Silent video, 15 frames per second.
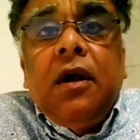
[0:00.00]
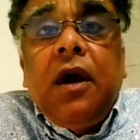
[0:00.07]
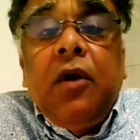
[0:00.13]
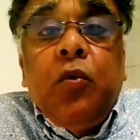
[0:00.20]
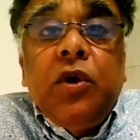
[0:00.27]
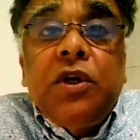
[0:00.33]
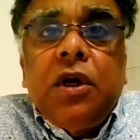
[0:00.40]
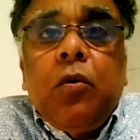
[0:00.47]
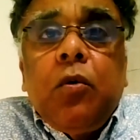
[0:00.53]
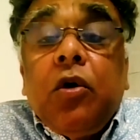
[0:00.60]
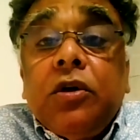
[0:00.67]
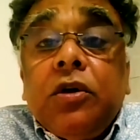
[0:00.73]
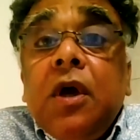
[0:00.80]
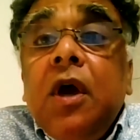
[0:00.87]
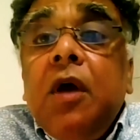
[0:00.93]
I wish I
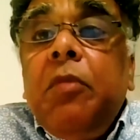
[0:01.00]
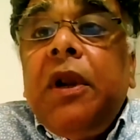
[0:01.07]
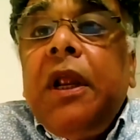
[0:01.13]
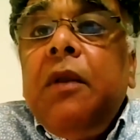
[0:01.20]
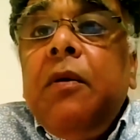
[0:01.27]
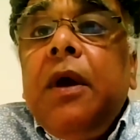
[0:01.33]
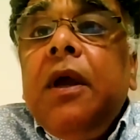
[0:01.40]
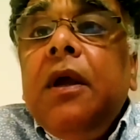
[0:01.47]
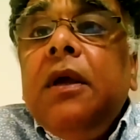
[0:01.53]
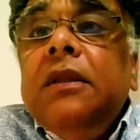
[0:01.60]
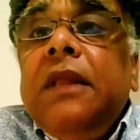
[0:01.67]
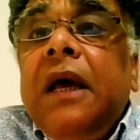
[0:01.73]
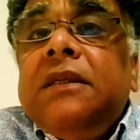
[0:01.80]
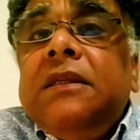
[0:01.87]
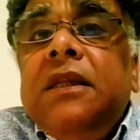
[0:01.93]
was. But anyway,
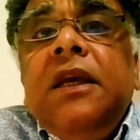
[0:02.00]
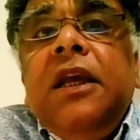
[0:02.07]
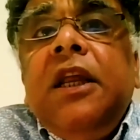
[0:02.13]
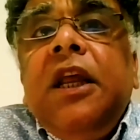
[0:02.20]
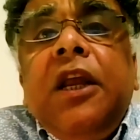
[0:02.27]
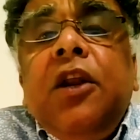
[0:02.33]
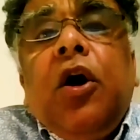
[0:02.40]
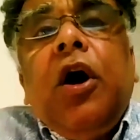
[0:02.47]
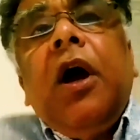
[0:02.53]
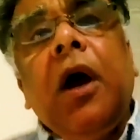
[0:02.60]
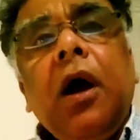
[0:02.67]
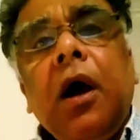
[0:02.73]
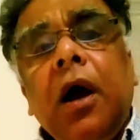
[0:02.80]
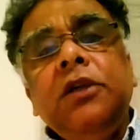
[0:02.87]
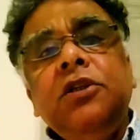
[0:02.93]
that's the, you know,
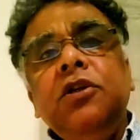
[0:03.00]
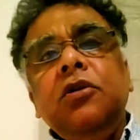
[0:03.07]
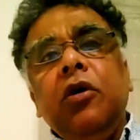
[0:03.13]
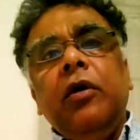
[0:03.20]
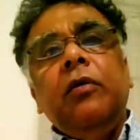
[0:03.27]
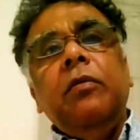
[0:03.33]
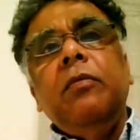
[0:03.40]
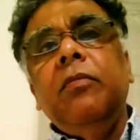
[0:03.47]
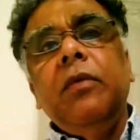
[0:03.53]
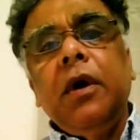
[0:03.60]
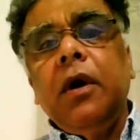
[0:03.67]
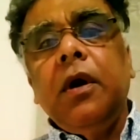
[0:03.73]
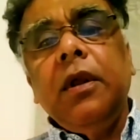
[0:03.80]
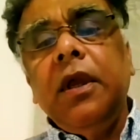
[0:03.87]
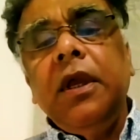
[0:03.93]
as you know,
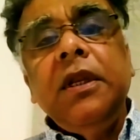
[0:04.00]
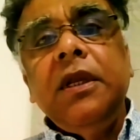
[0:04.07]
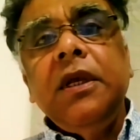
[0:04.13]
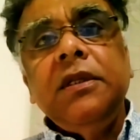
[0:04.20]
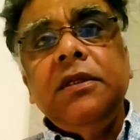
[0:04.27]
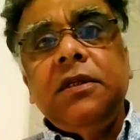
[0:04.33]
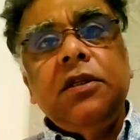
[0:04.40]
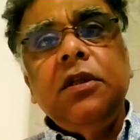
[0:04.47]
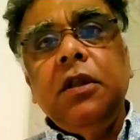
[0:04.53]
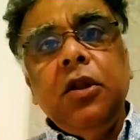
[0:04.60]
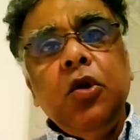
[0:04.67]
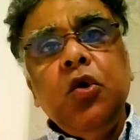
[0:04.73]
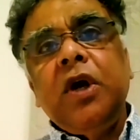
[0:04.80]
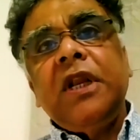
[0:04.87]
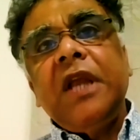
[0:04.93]
Indians
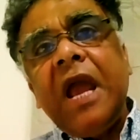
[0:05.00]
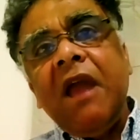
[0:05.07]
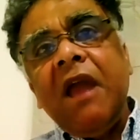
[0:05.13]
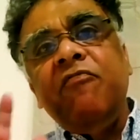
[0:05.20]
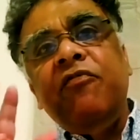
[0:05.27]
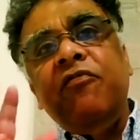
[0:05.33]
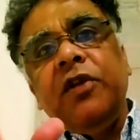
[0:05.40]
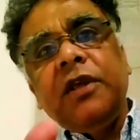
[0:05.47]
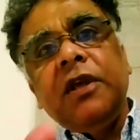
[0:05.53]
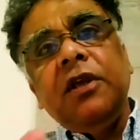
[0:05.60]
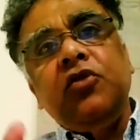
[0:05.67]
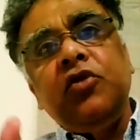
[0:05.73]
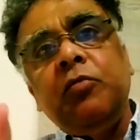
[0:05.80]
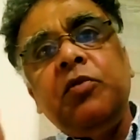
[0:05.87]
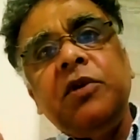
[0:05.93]
look at
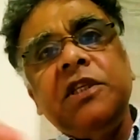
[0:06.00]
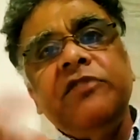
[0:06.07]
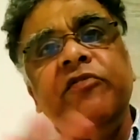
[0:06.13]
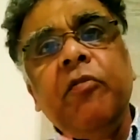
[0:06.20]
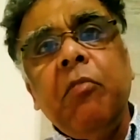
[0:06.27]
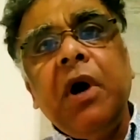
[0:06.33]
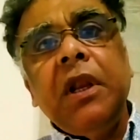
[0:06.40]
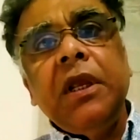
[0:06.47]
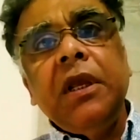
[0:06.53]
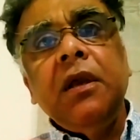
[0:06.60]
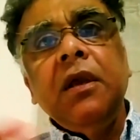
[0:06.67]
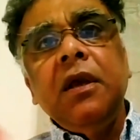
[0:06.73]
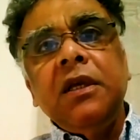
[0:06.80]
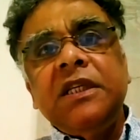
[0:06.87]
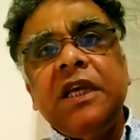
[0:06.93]
everything through a prism of money,
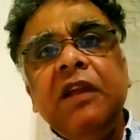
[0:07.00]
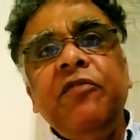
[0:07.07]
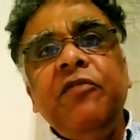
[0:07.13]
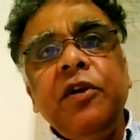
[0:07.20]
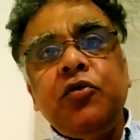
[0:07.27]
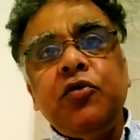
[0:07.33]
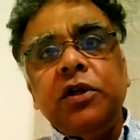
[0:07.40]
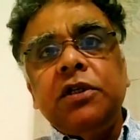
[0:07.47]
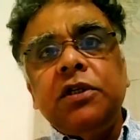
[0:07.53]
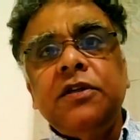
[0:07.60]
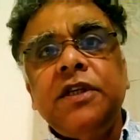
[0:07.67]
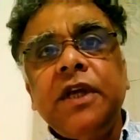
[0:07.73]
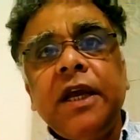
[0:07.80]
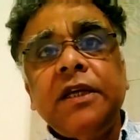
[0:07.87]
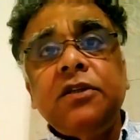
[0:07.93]
self-interest or
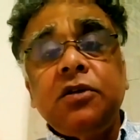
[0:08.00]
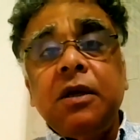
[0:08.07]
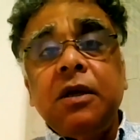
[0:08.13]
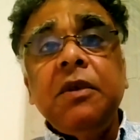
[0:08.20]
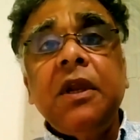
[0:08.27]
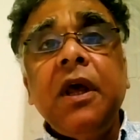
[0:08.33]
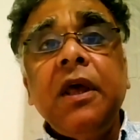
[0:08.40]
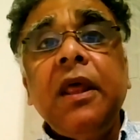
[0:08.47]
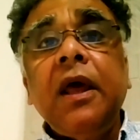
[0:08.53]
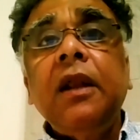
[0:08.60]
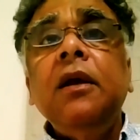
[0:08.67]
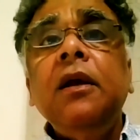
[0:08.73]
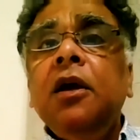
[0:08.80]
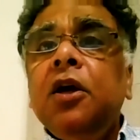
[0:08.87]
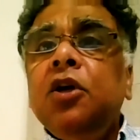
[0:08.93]
sex or something like that.
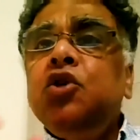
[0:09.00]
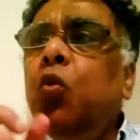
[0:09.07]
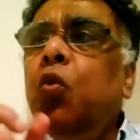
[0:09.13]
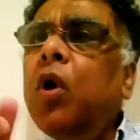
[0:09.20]
Yeah. So